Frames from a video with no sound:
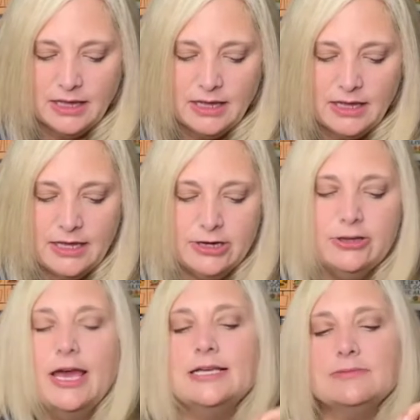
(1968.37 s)
Here
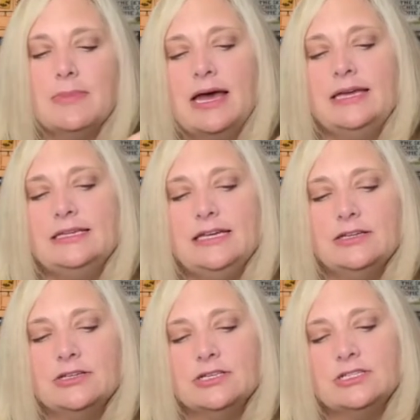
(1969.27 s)
lies Maya
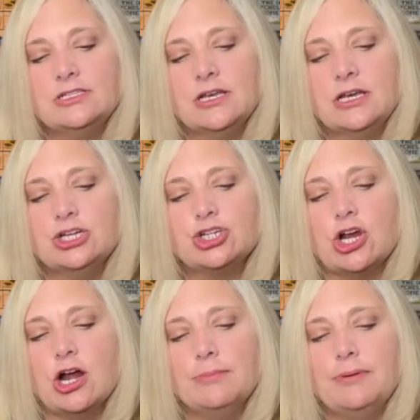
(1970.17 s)
Needles
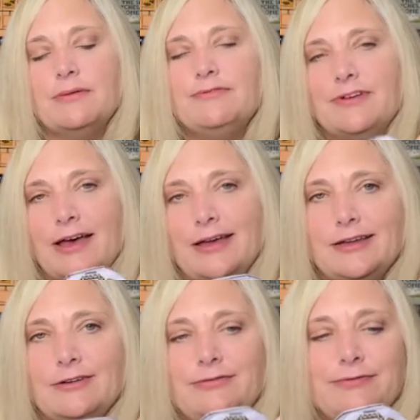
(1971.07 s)
sharp,
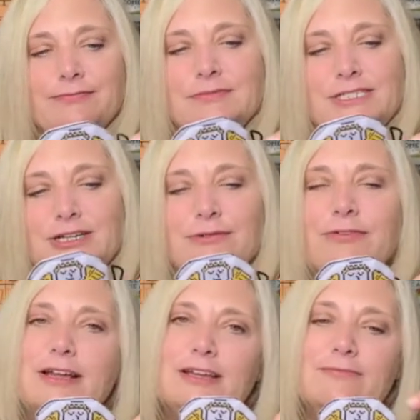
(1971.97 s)
fine, a f- dear
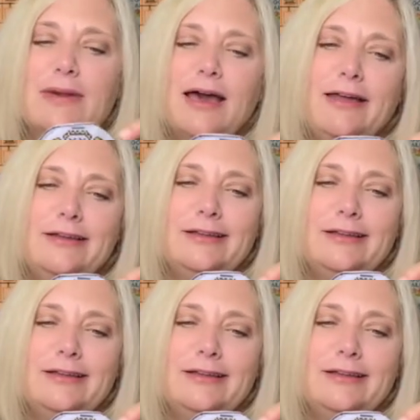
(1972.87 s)
friend of mine.